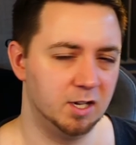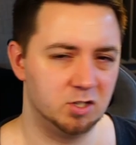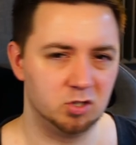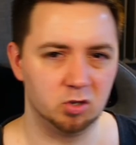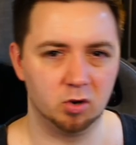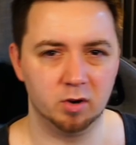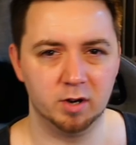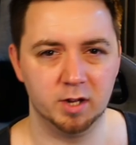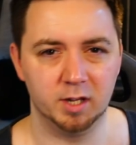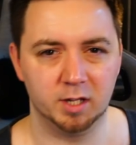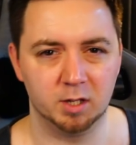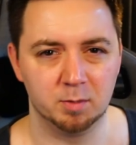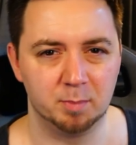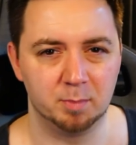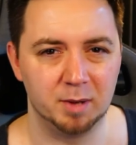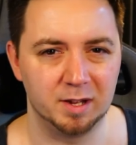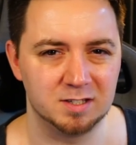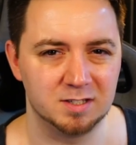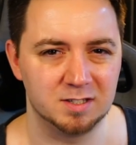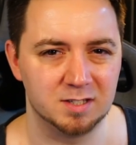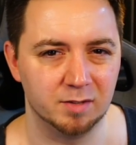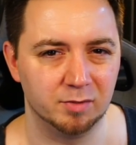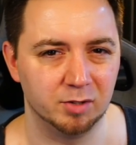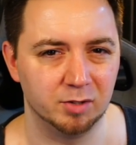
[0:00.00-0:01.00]
already
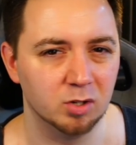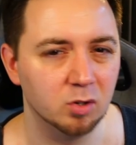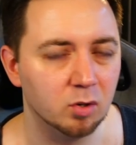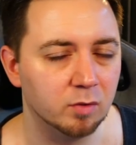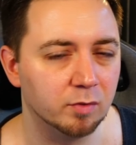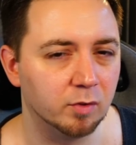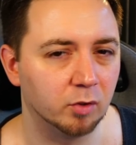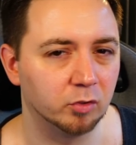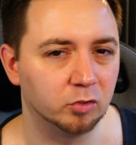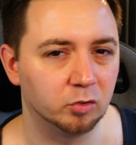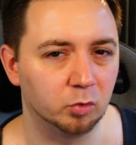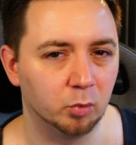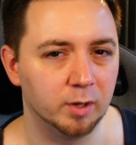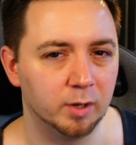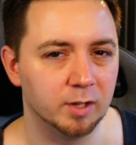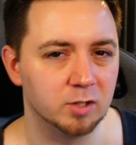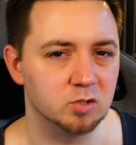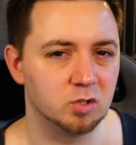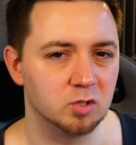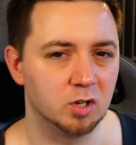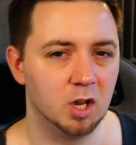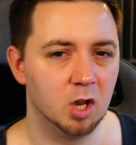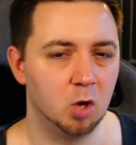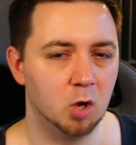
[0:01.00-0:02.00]
competitive enough on
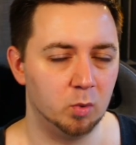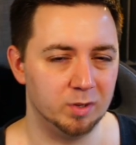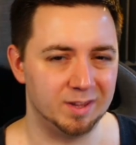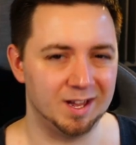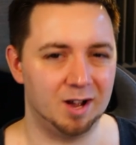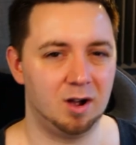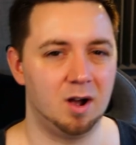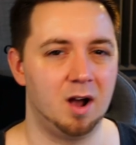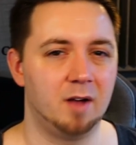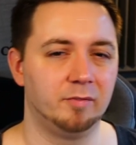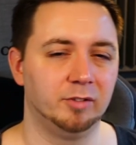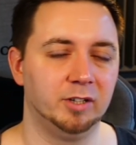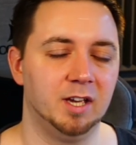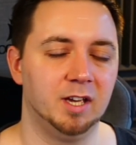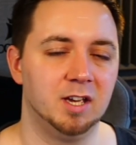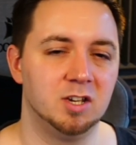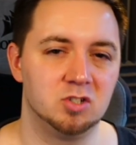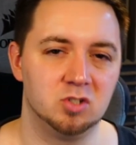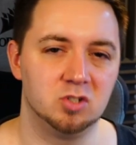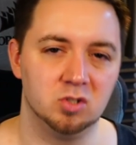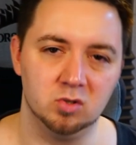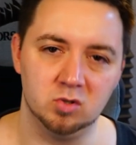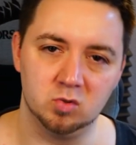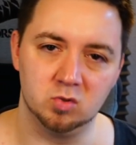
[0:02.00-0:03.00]
Twitch without having
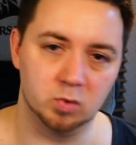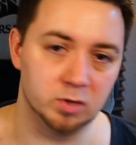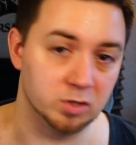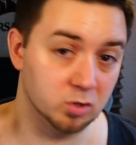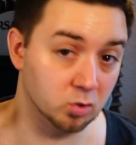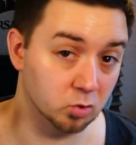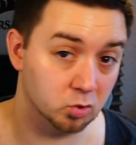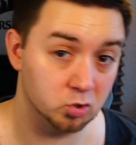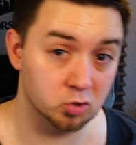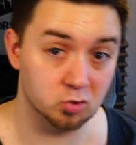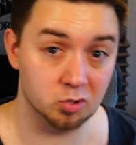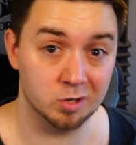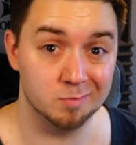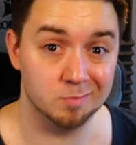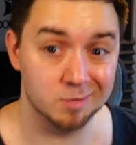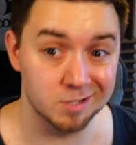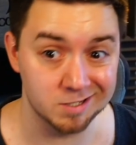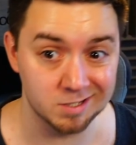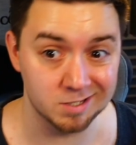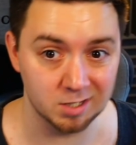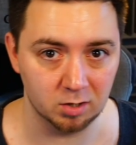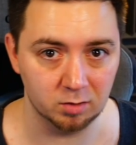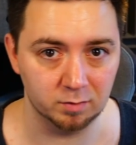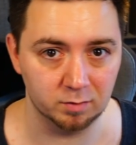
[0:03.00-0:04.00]
issues with your stream
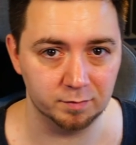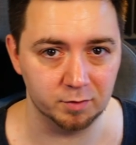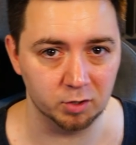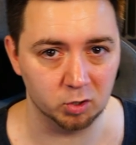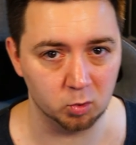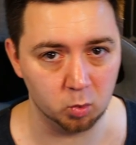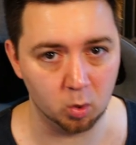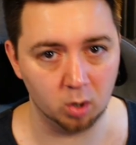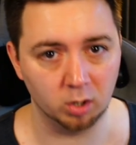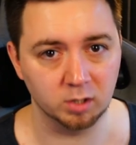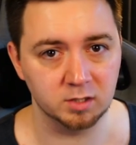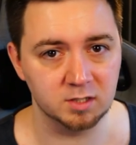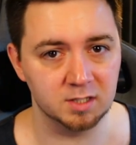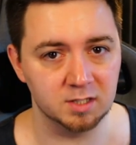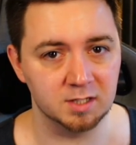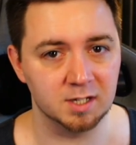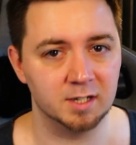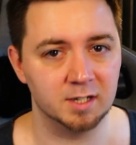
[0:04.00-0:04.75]
itself, the quality that